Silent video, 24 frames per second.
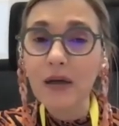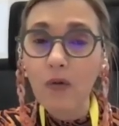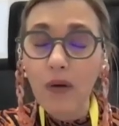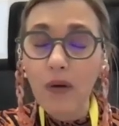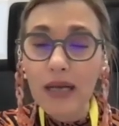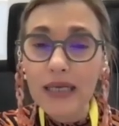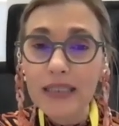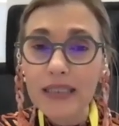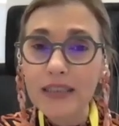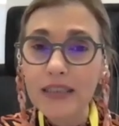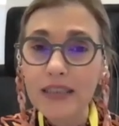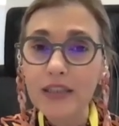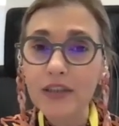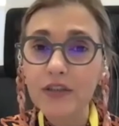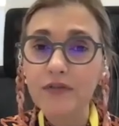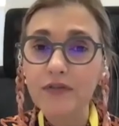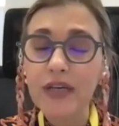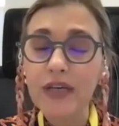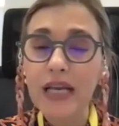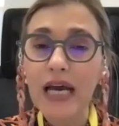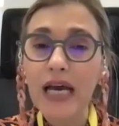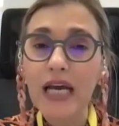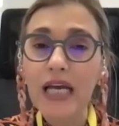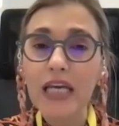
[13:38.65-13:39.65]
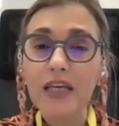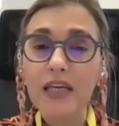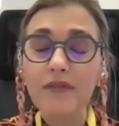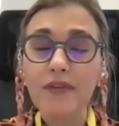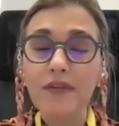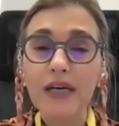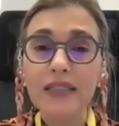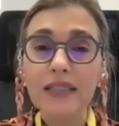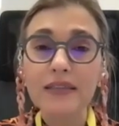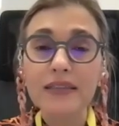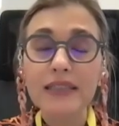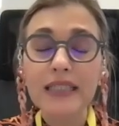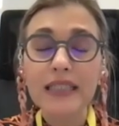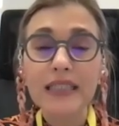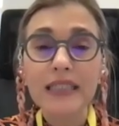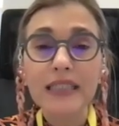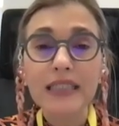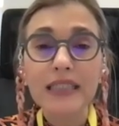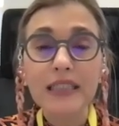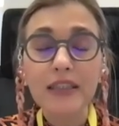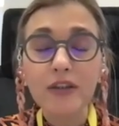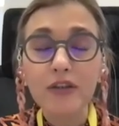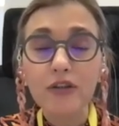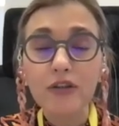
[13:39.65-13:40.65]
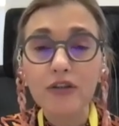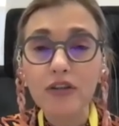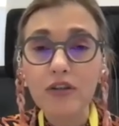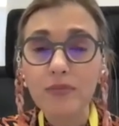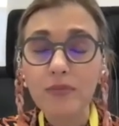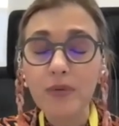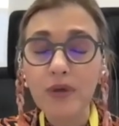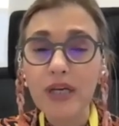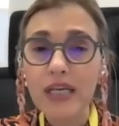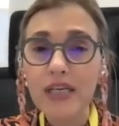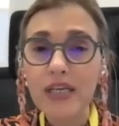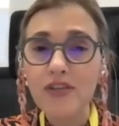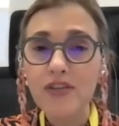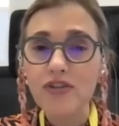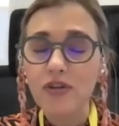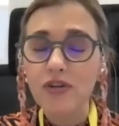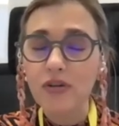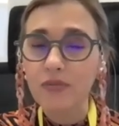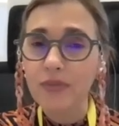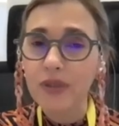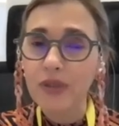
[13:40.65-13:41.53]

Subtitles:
quality of life and the incorporation